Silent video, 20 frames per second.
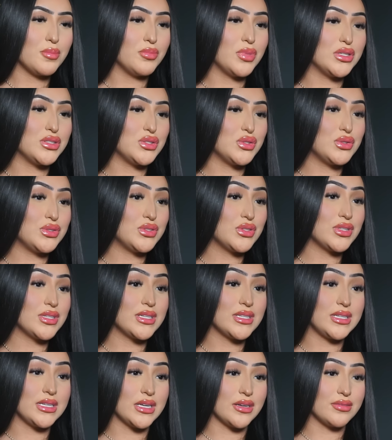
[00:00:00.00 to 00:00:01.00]
But due to the
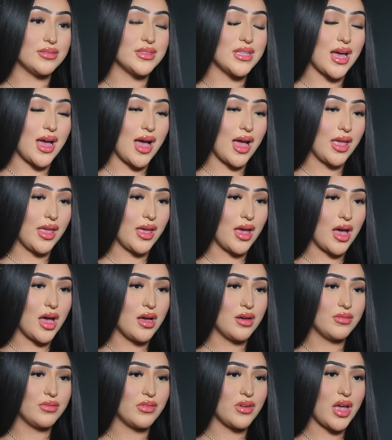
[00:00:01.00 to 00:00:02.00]
gift that I
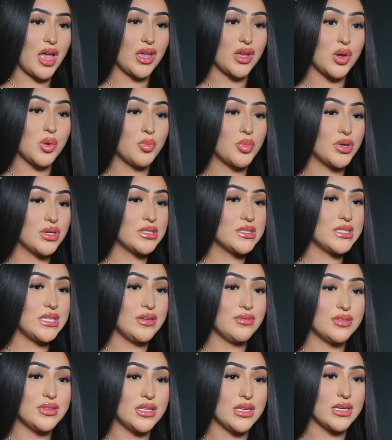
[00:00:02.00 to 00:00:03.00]
have, I can
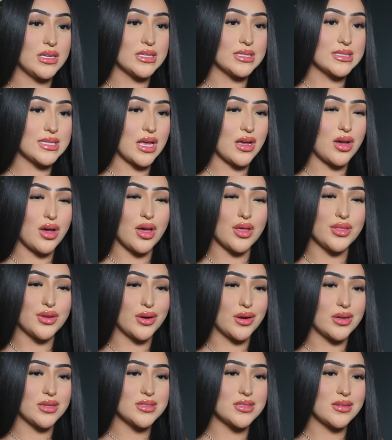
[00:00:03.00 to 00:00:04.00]
perceive things that
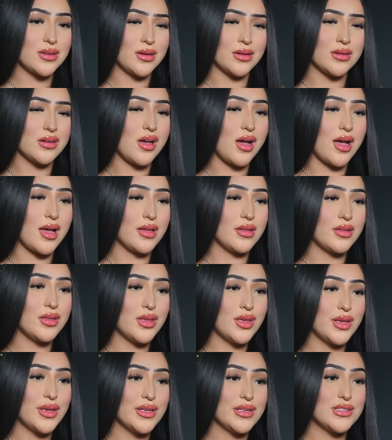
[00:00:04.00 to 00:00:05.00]
others cannot.
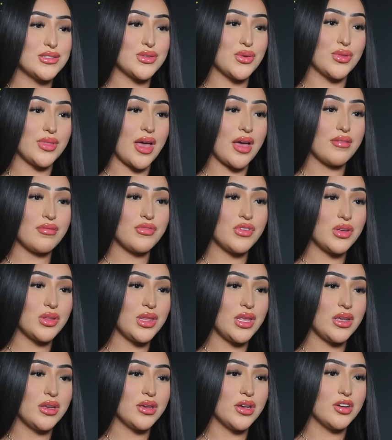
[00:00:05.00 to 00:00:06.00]
So that
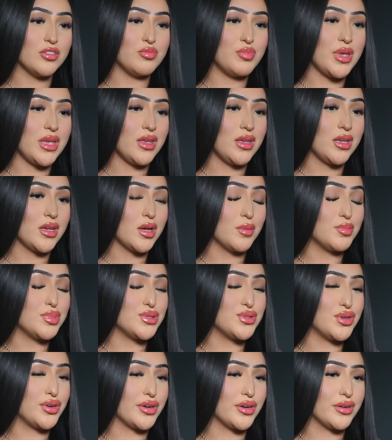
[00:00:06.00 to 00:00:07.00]
feeling of being
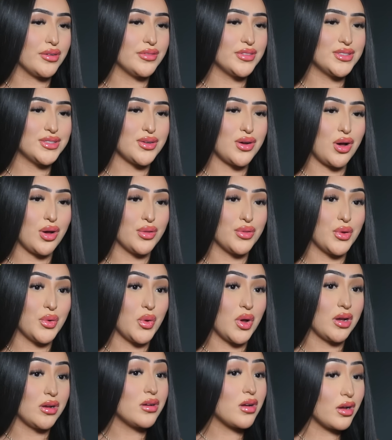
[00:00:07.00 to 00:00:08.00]
observed, although
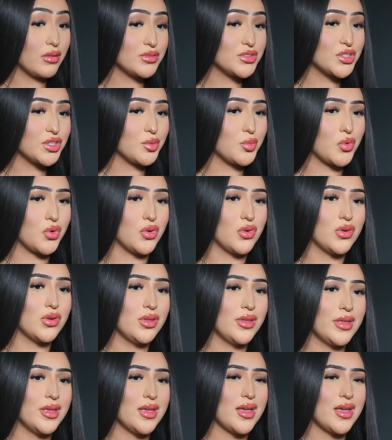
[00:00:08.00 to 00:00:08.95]
uncomfortable,